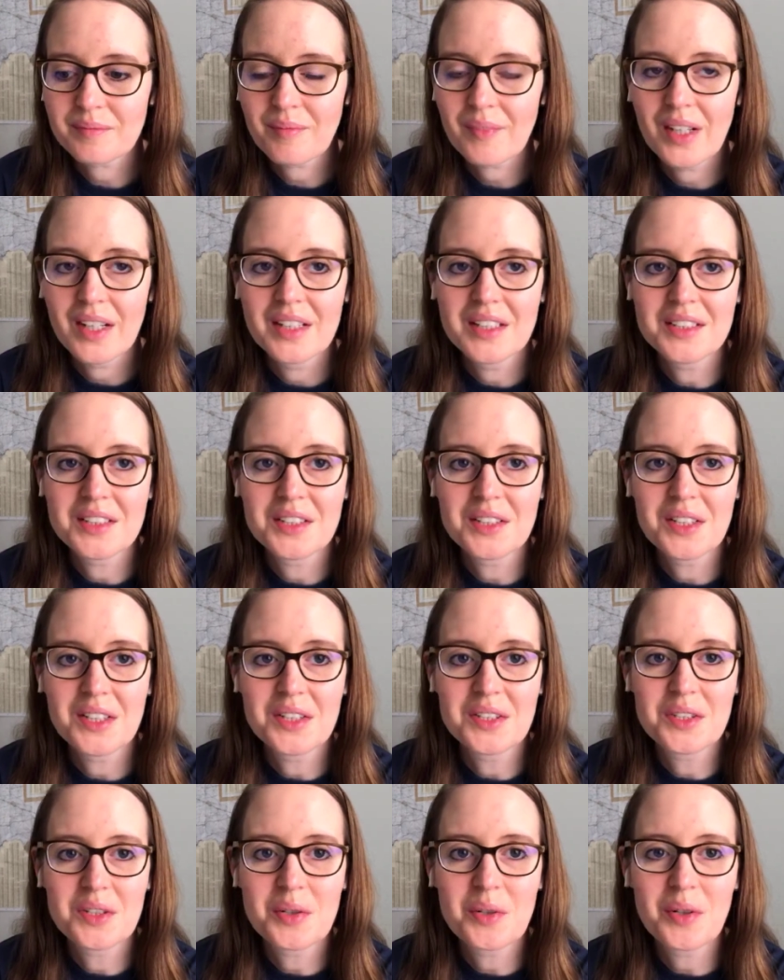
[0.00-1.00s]

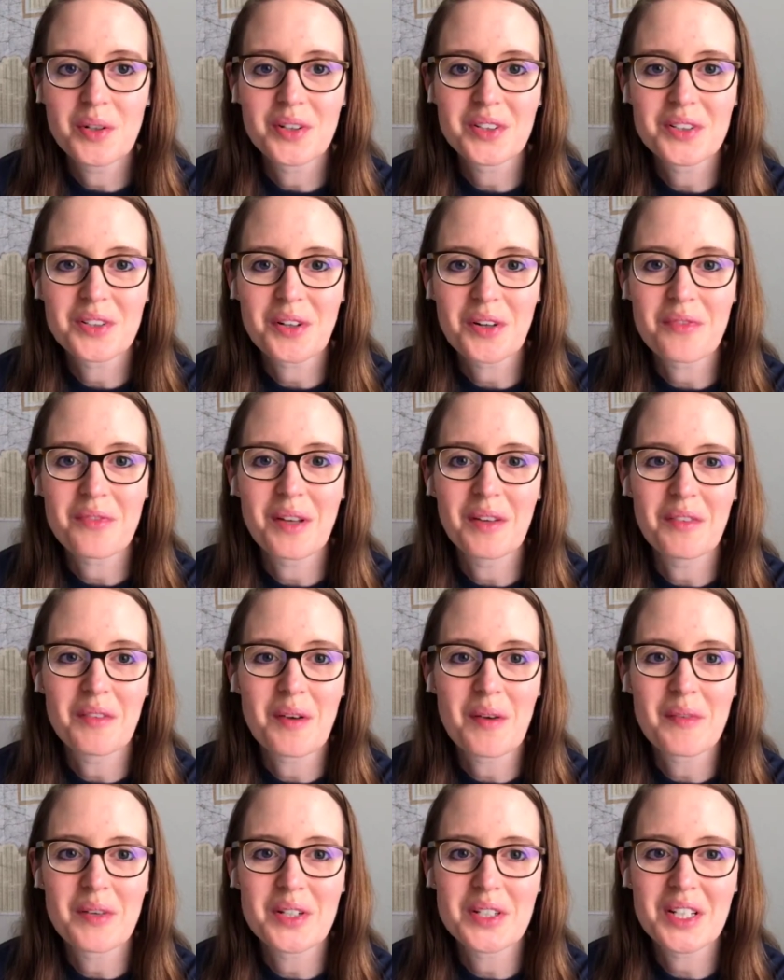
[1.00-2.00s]
his tutors or family
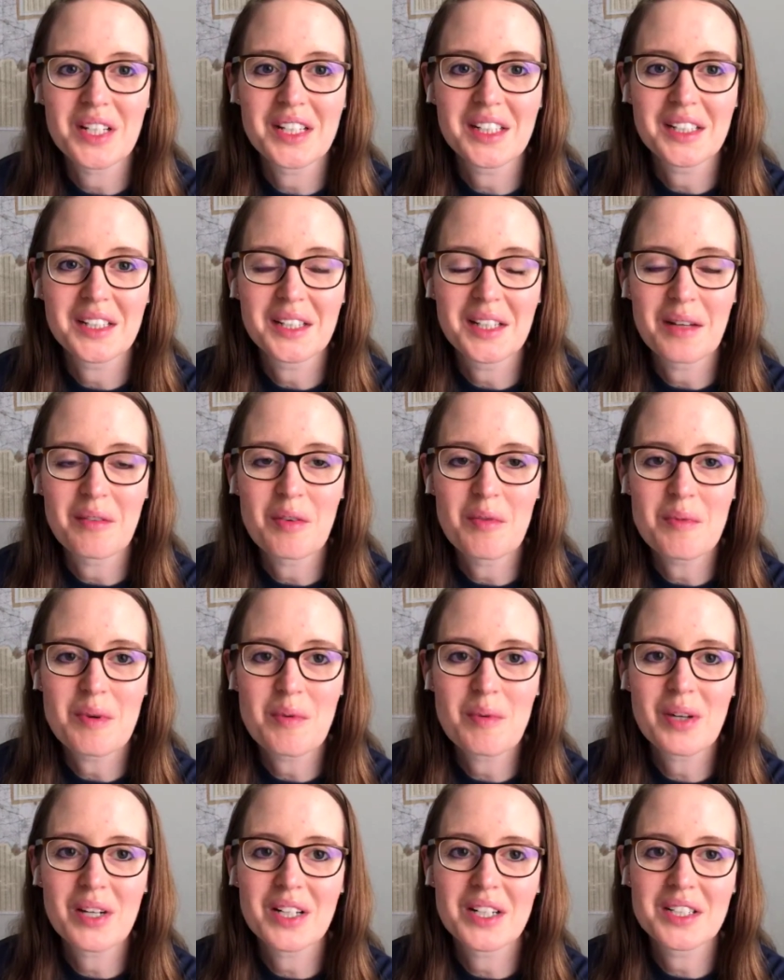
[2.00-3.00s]
members, I think them and me,
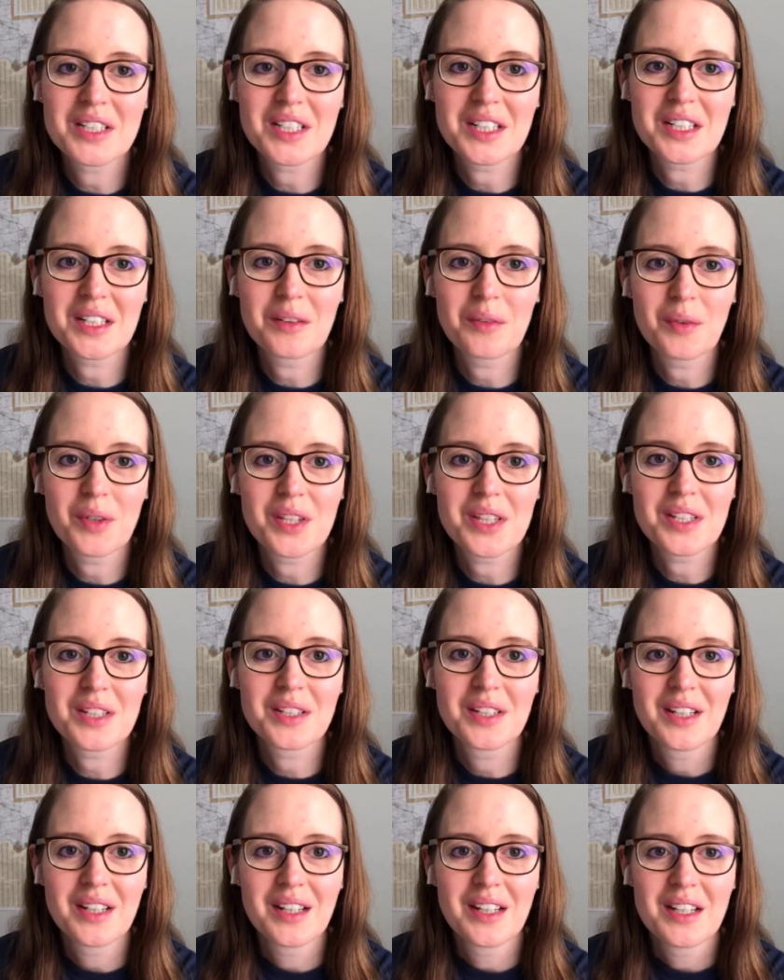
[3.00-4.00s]
we're going to check in with the
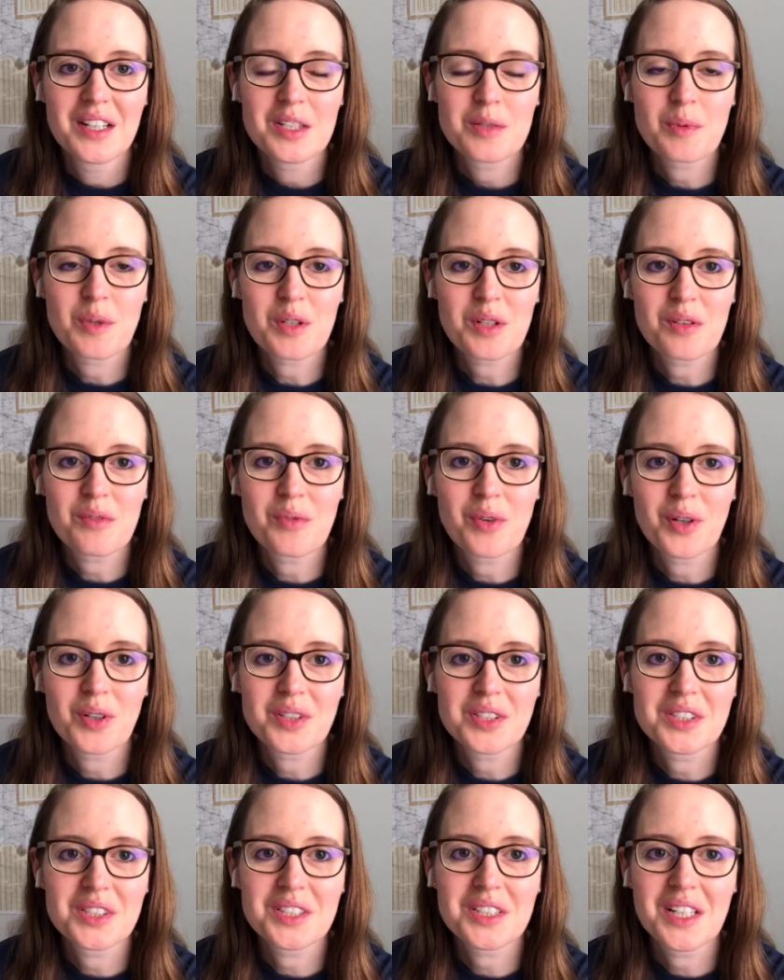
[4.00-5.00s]
special ed folks
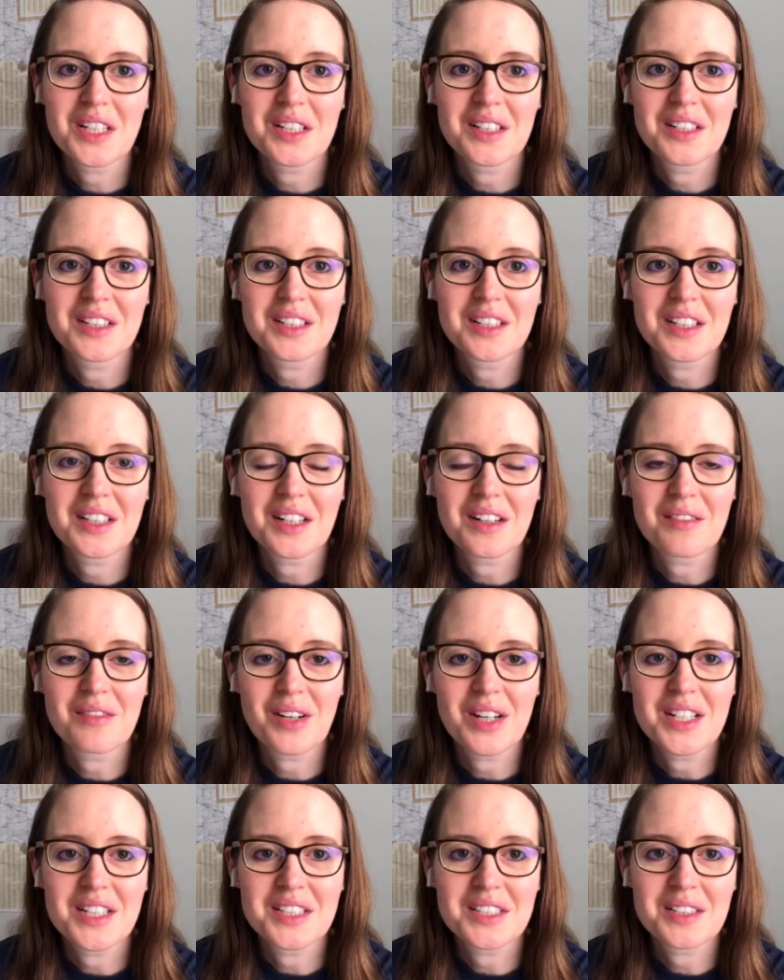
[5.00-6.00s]
and just get
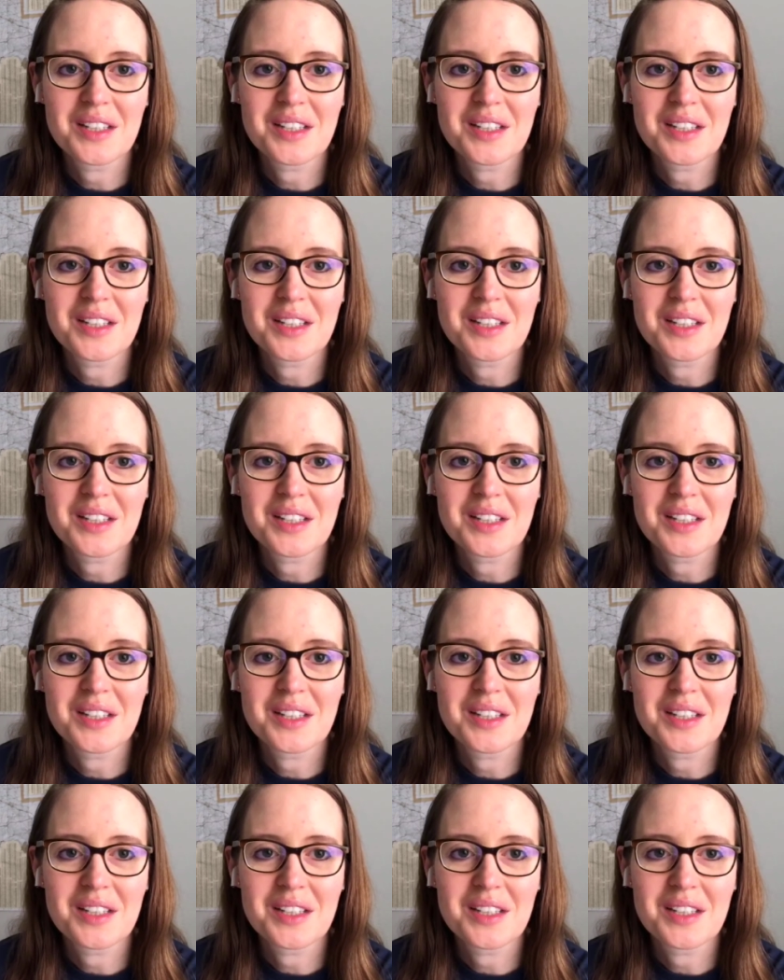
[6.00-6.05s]
advice.